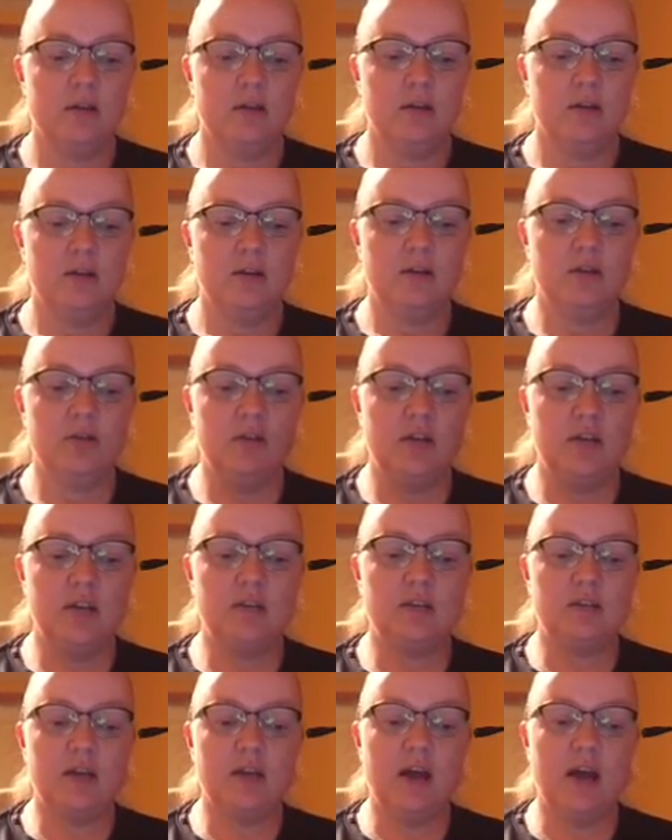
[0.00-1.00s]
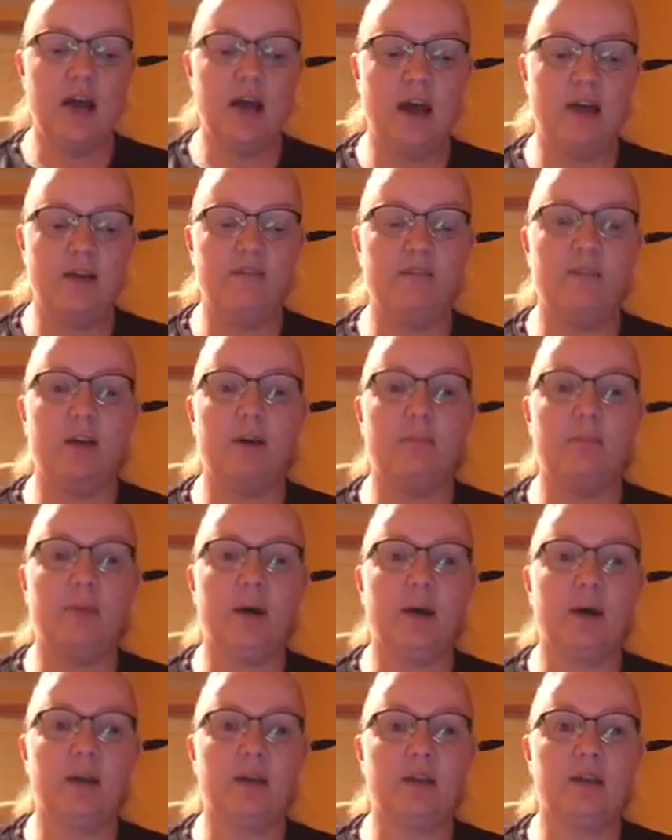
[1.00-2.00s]
You need to have a
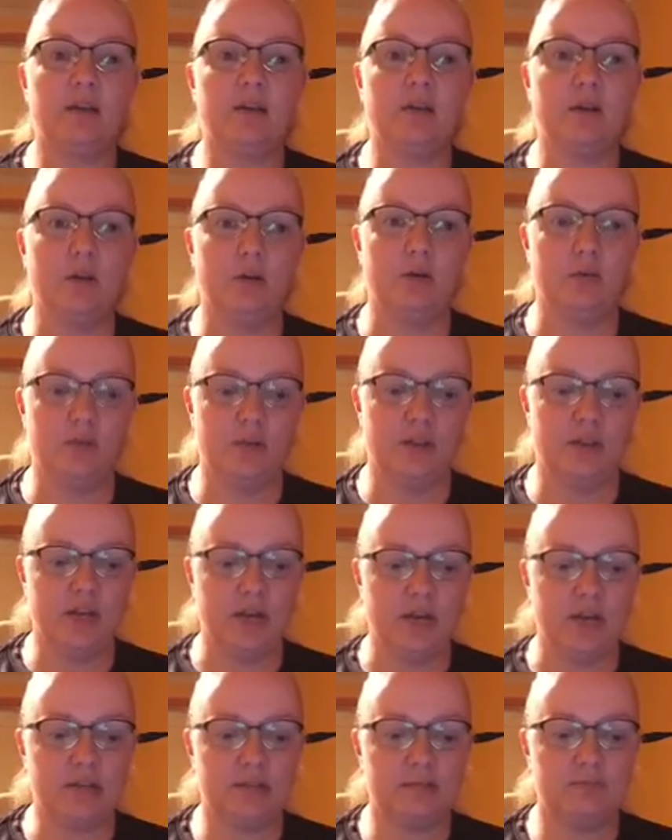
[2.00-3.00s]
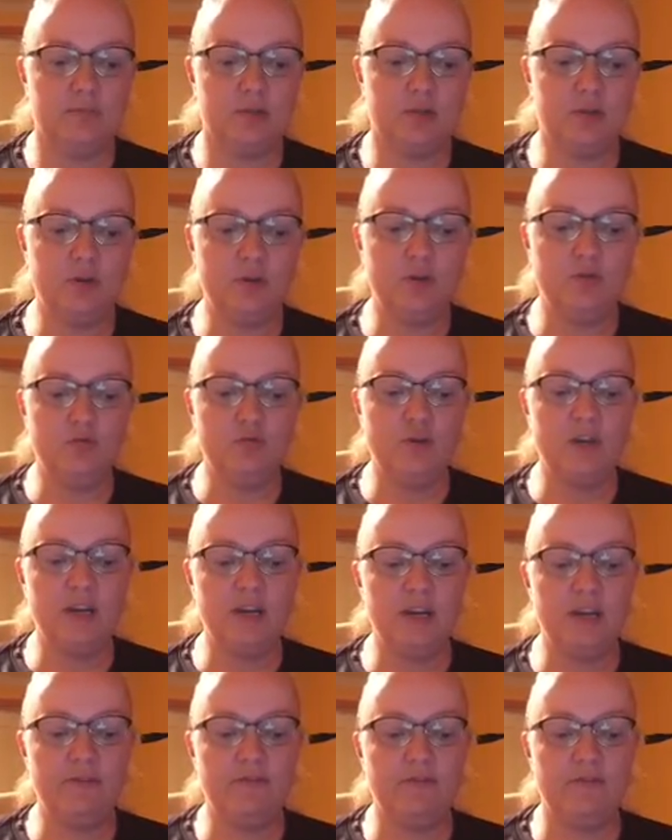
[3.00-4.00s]
buy-in goal with that. Do you
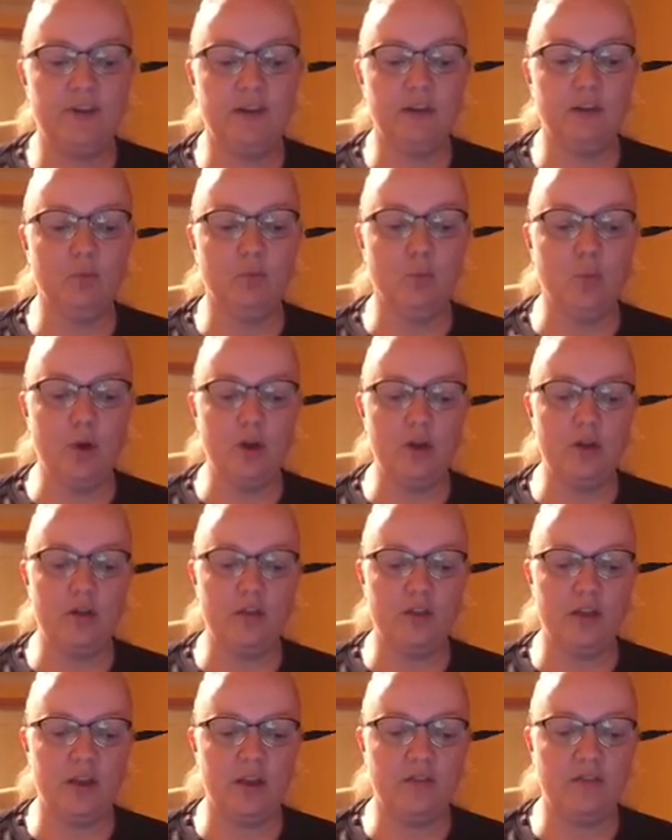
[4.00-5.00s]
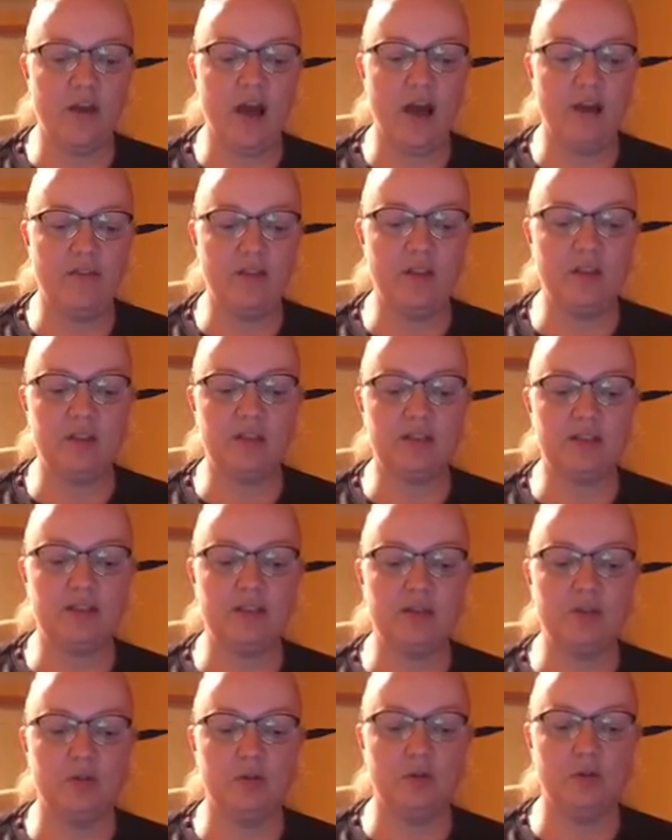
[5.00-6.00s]
really feel worthy of having this
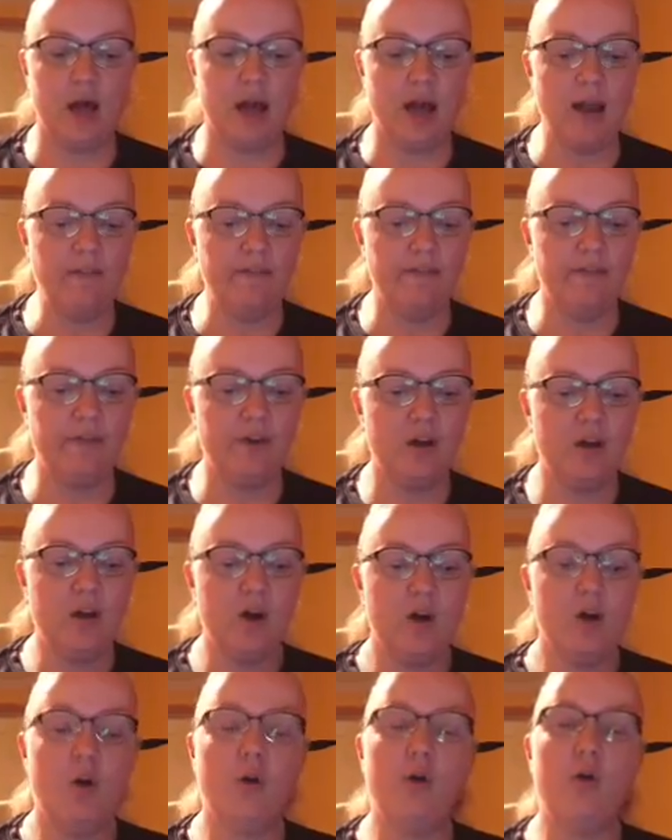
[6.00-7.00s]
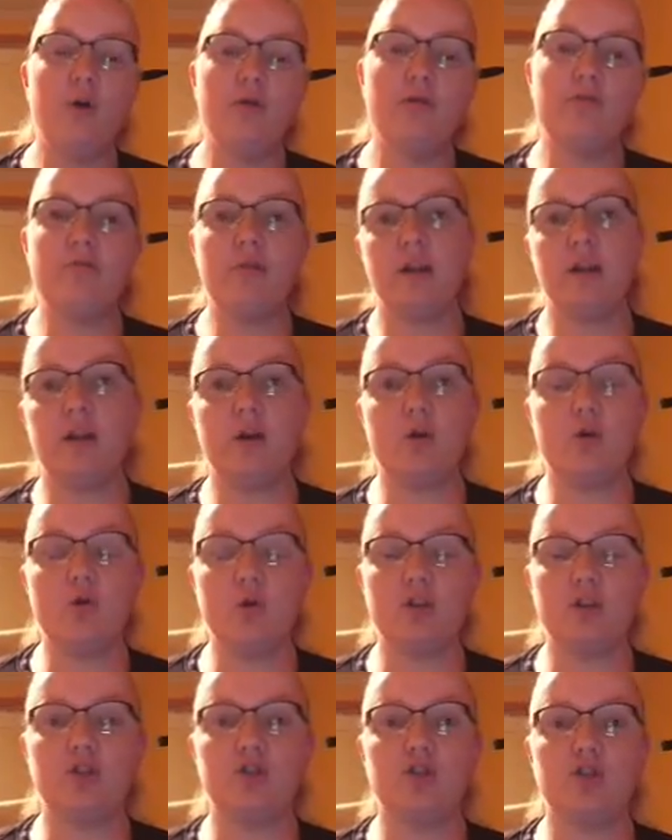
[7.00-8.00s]
in your life? Or are there any
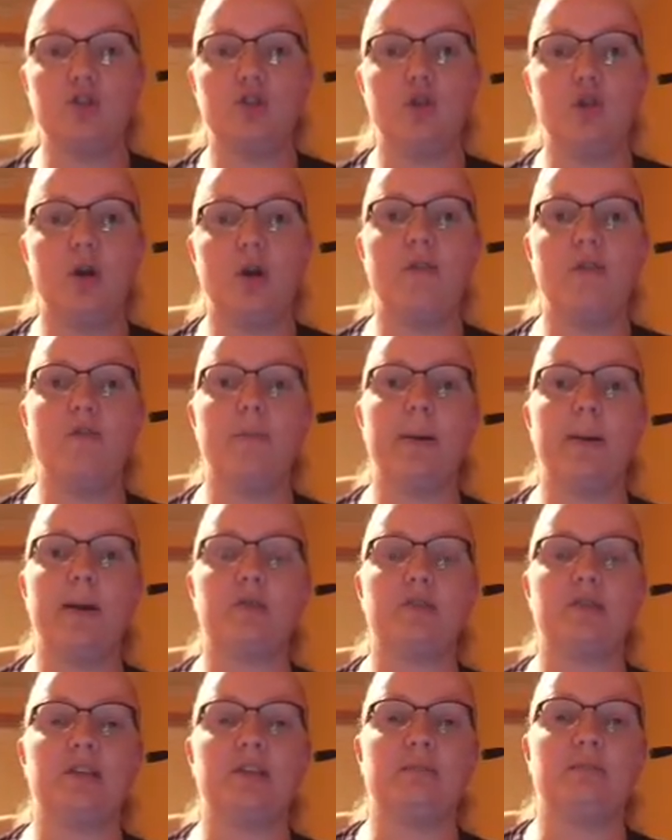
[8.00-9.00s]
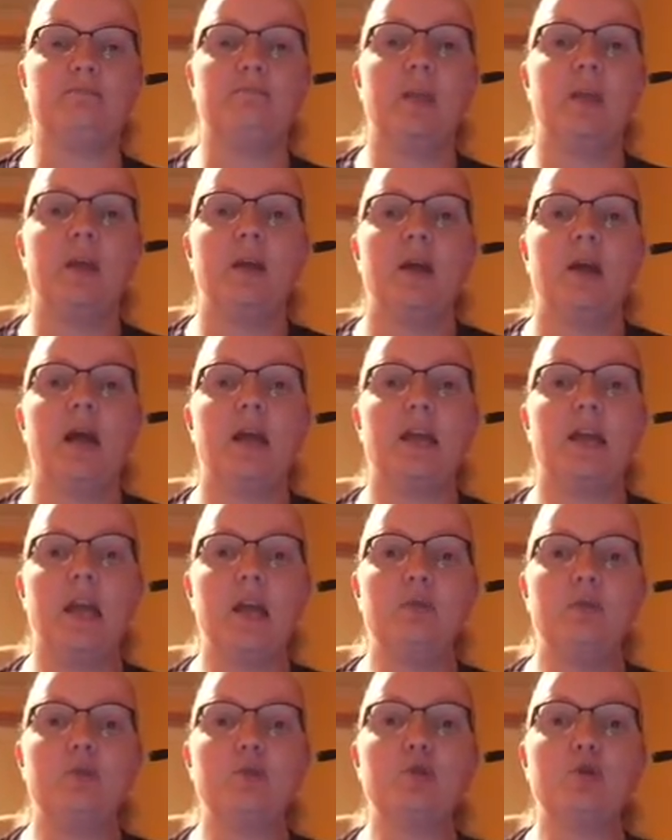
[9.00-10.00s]
questions you have about it?
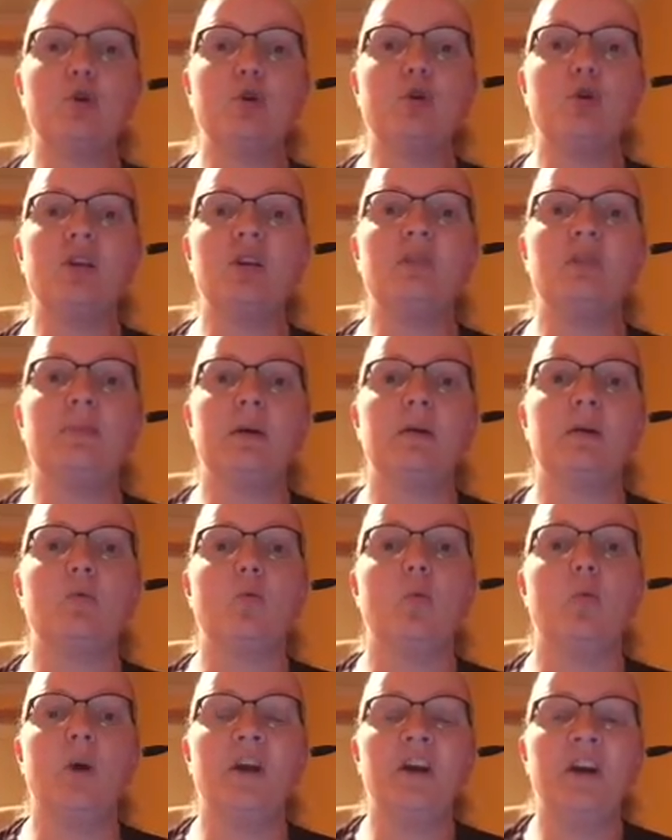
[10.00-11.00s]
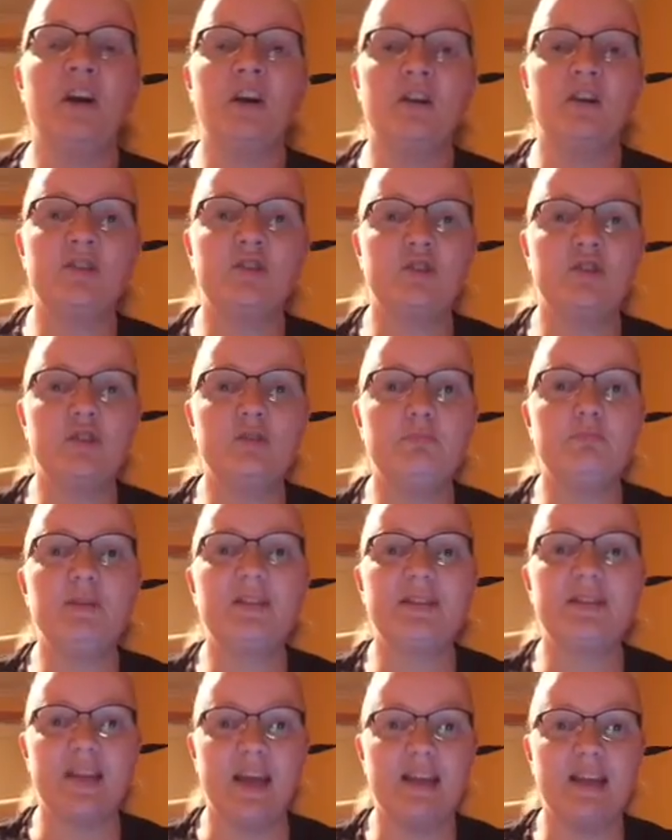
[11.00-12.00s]
Again, we're talking about
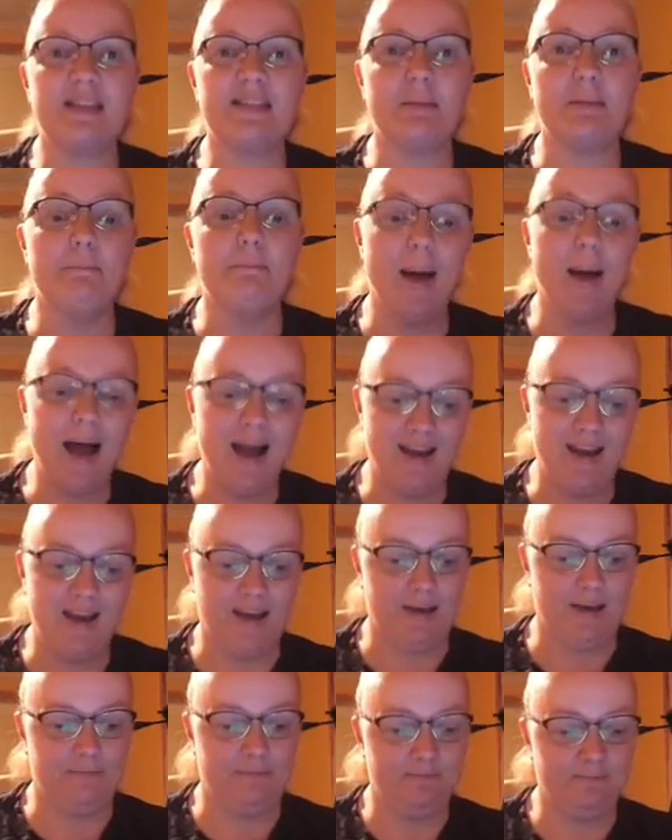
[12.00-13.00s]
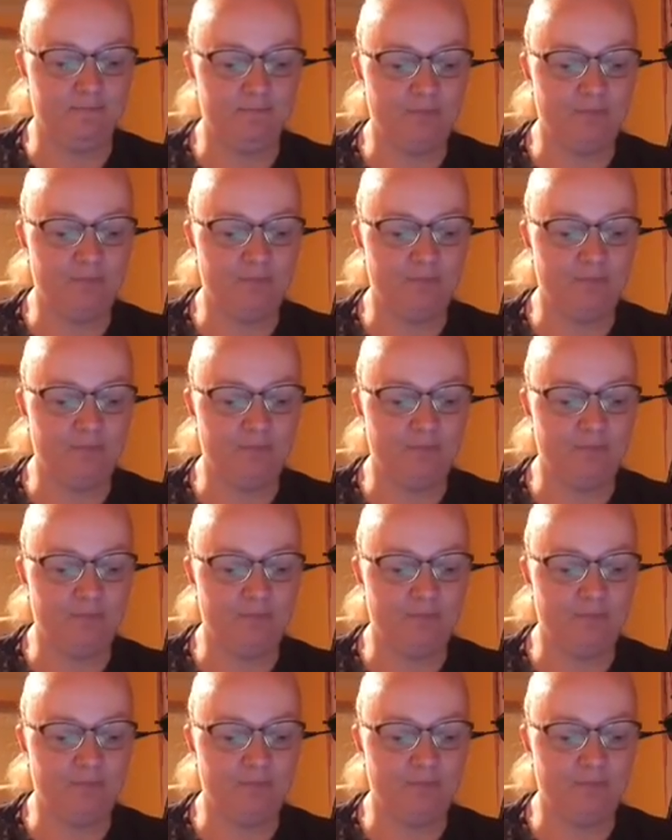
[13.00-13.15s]
100% buy-in.